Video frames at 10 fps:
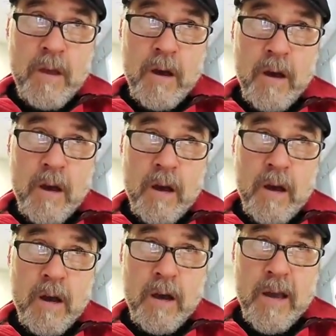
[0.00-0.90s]

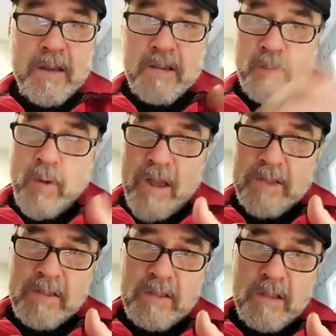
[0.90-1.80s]

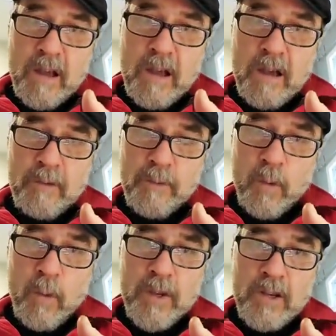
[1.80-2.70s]
expressed for
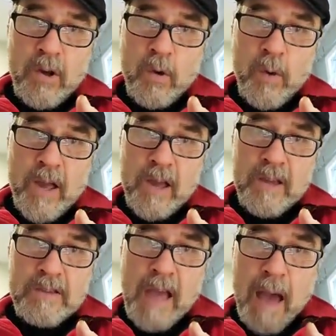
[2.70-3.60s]
what we know
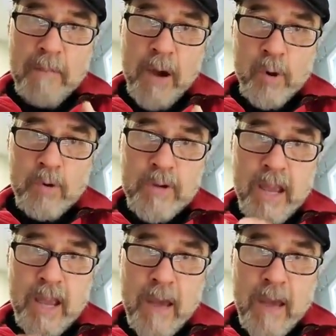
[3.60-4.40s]
as Amarone.